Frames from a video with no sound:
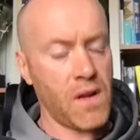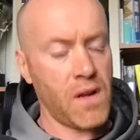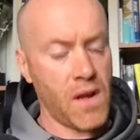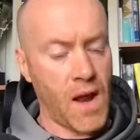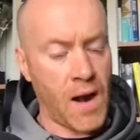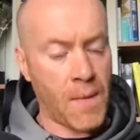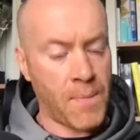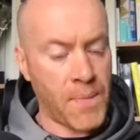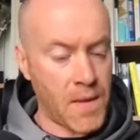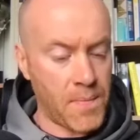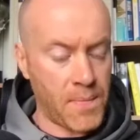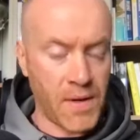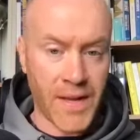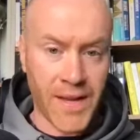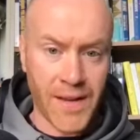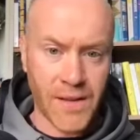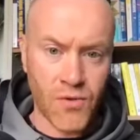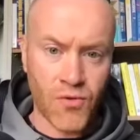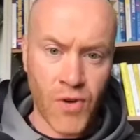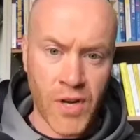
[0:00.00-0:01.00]
are people
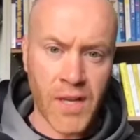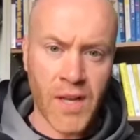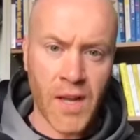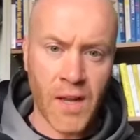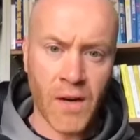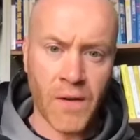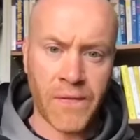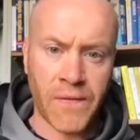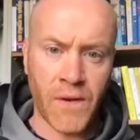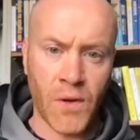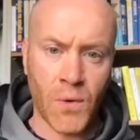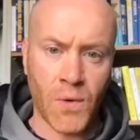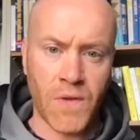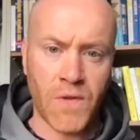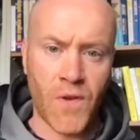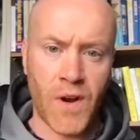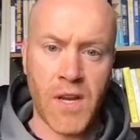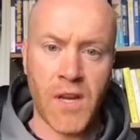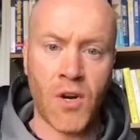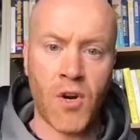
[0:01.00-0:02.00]
drinking enough fluids,
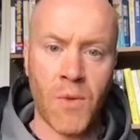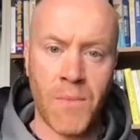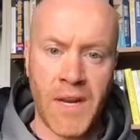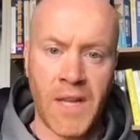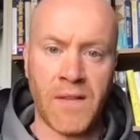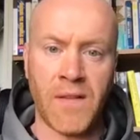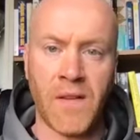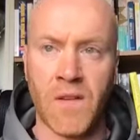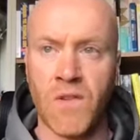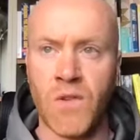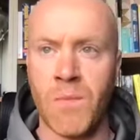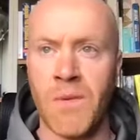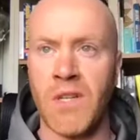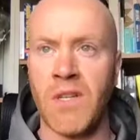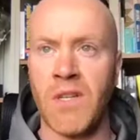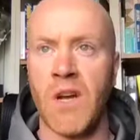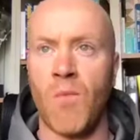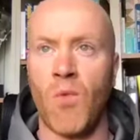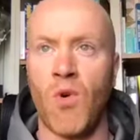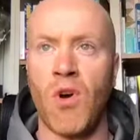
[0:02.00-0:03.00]
right? You're coming into the
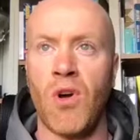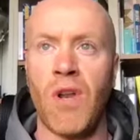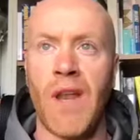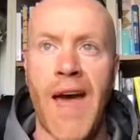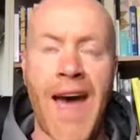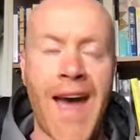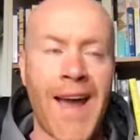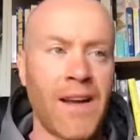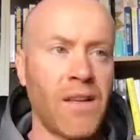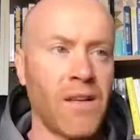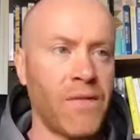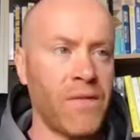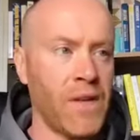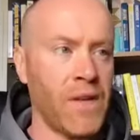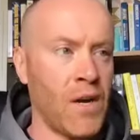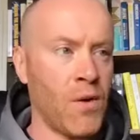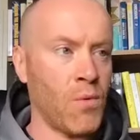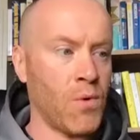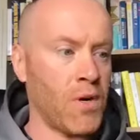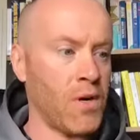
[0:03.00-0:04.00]
summertime, we're all active
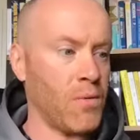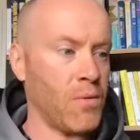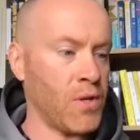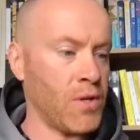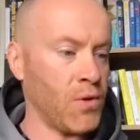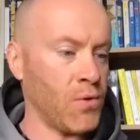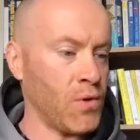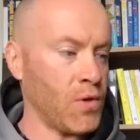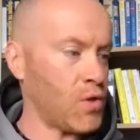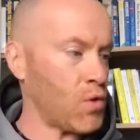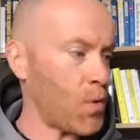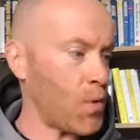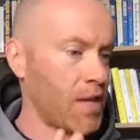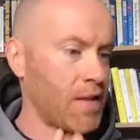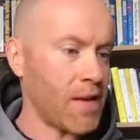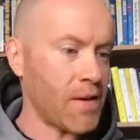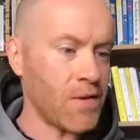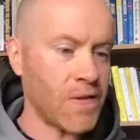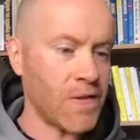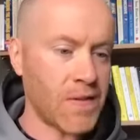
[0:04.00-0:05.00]
now, we're doing
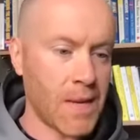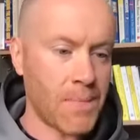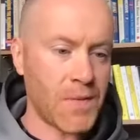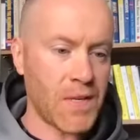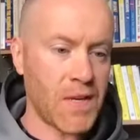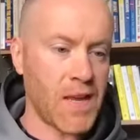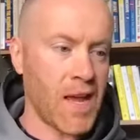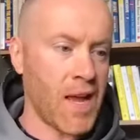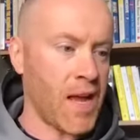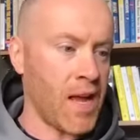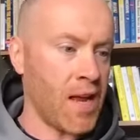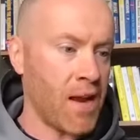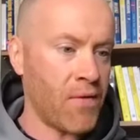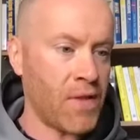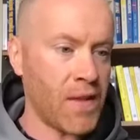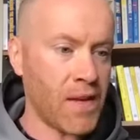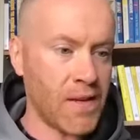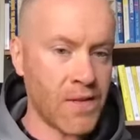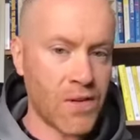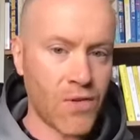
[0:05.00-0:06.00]
20,000 steps a day and
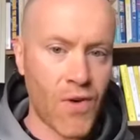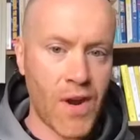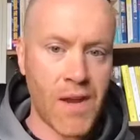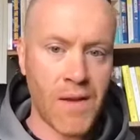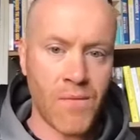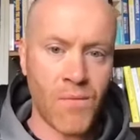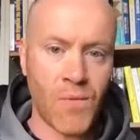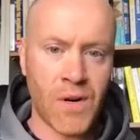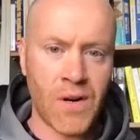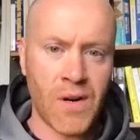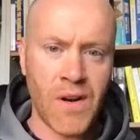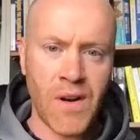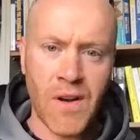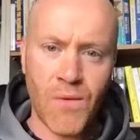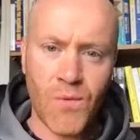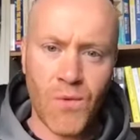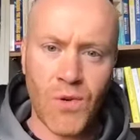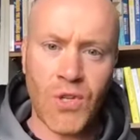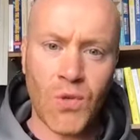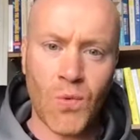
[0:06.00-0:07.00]
everything is great and we're
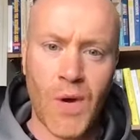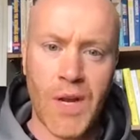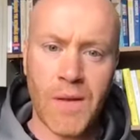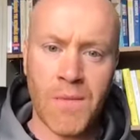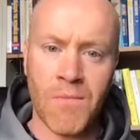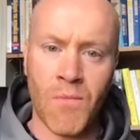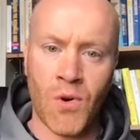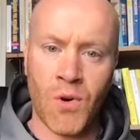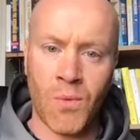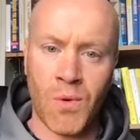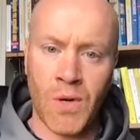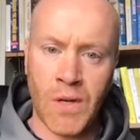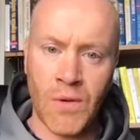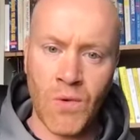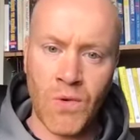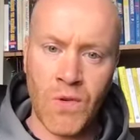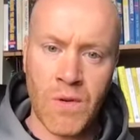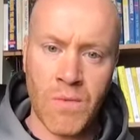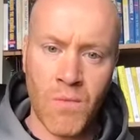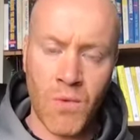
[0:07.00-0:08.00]
sweating more, we're
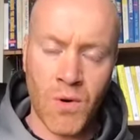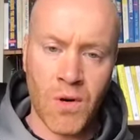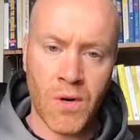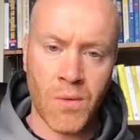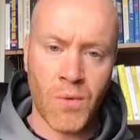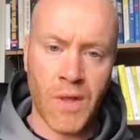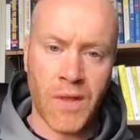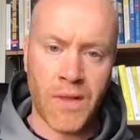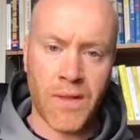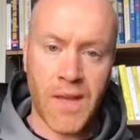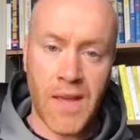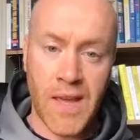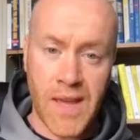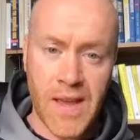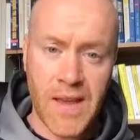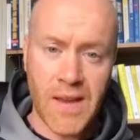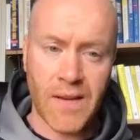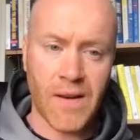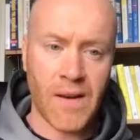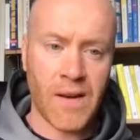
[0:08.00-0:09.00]
losing more with
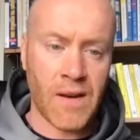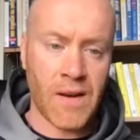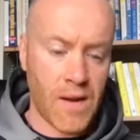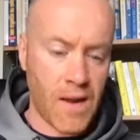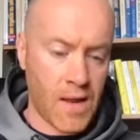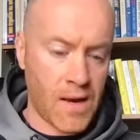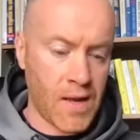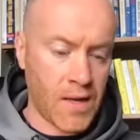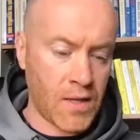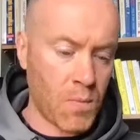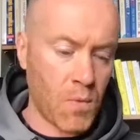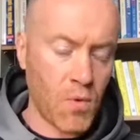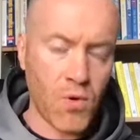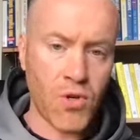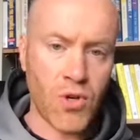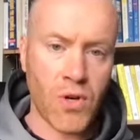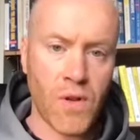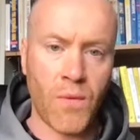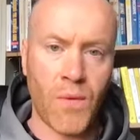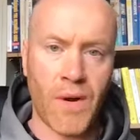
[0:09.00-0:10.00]
heat and
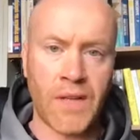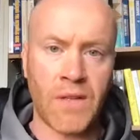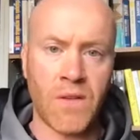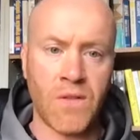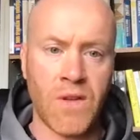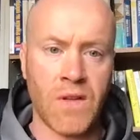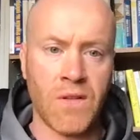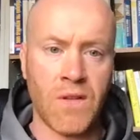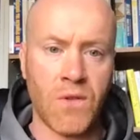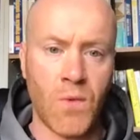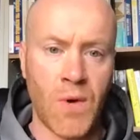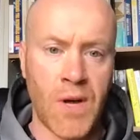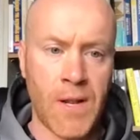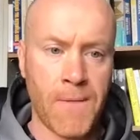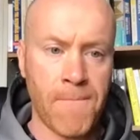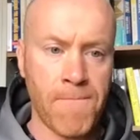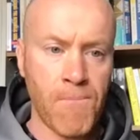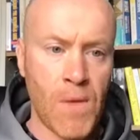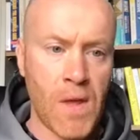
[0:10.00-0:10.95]
exposure to exercise as well.